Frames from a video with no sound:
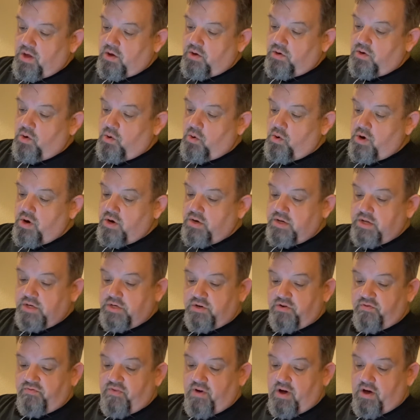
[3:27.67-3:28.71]
nor did
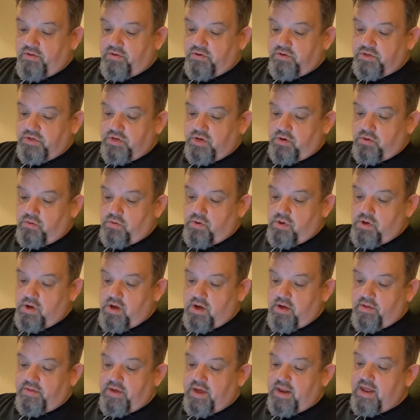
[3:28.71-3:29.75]
your fathers know,
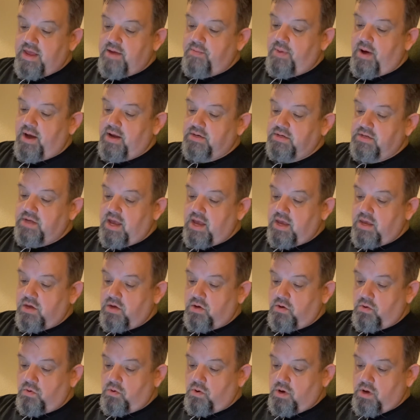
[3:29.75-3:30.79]
that he might take
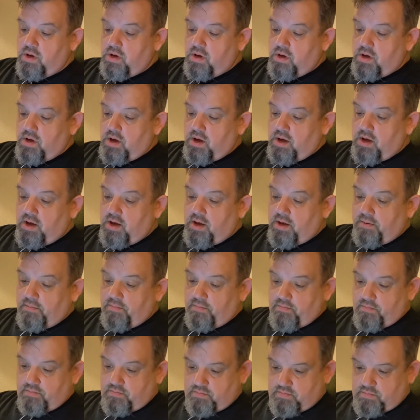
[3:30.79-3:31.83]
you uh,
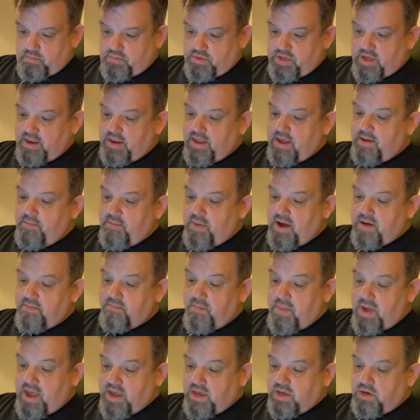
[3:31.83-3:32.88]
that he might
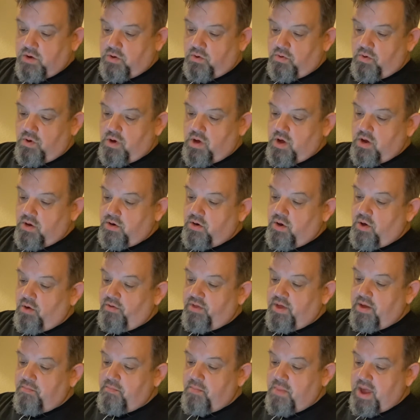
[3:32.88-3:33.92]
make you know
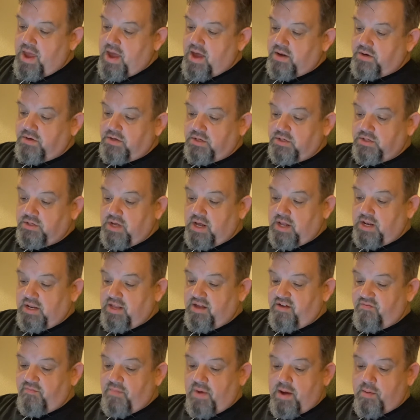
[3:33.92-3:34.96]
that man does not
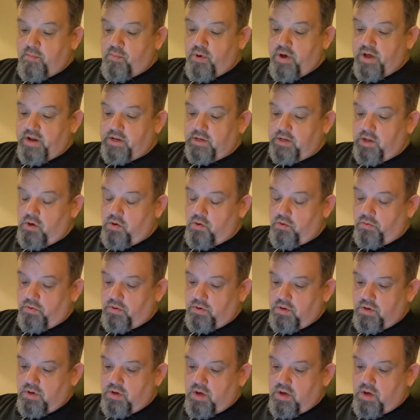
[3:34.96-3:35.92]
live by bread alone,